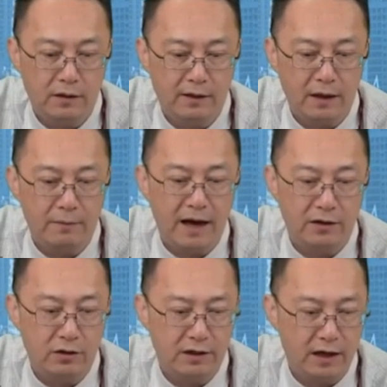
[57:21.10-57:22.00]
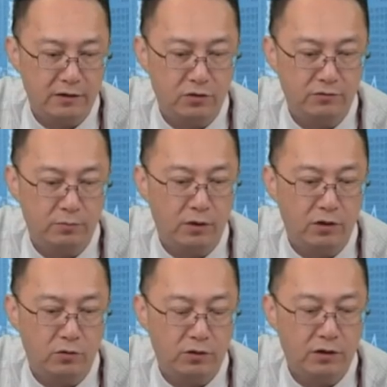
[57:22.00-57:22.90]
actually not too
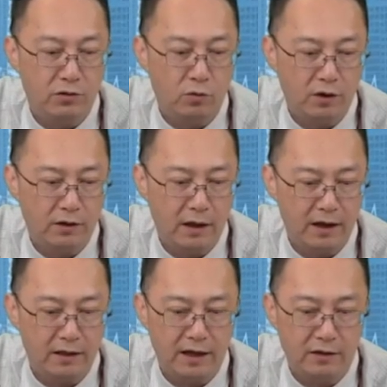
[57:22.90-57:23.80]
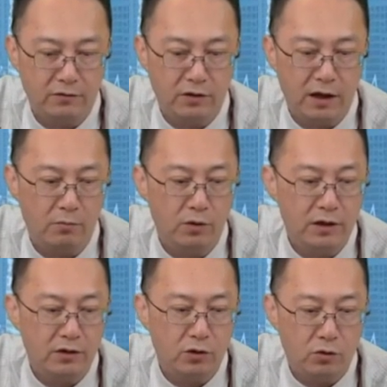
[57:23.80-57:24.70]
familiar with this one. I kind of forgot what
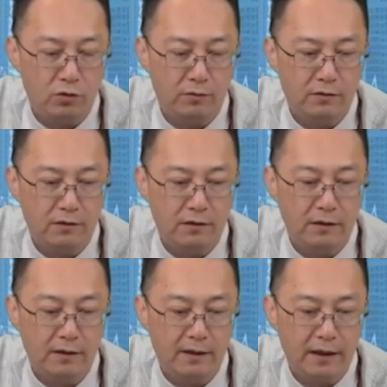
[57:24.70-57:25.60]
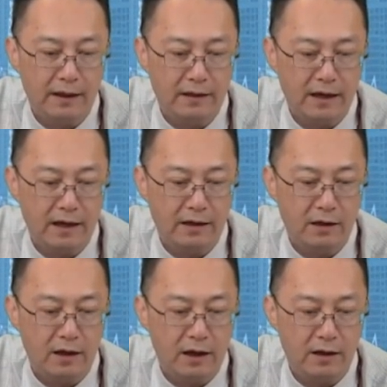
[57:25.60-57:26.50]
they do. And then,
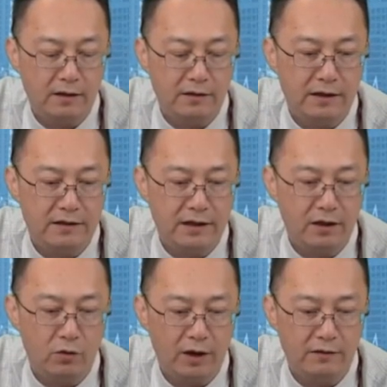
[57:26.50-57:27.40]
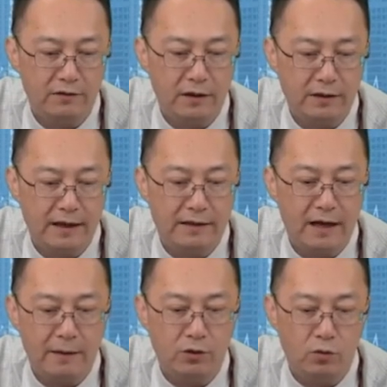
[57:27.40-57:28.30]
this COF, that's
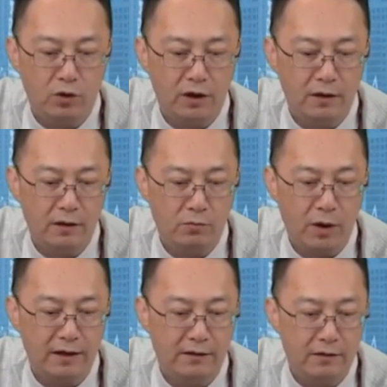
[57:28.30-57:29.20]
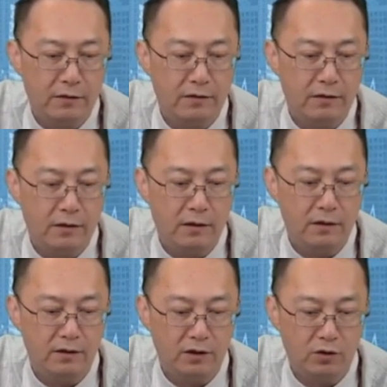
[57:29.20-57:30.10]
Capital One, right?
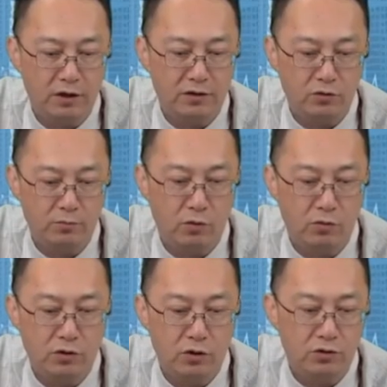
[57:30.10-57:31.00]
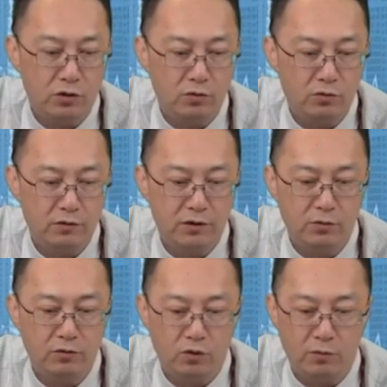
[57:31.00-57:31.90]
Their earnings report was good too. They're
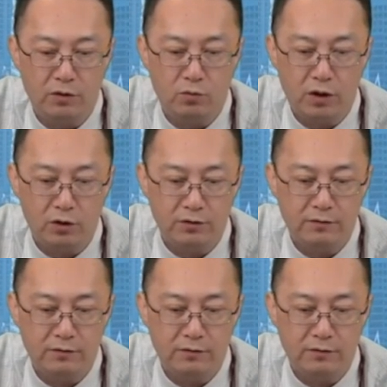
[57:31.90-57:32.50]
performing well.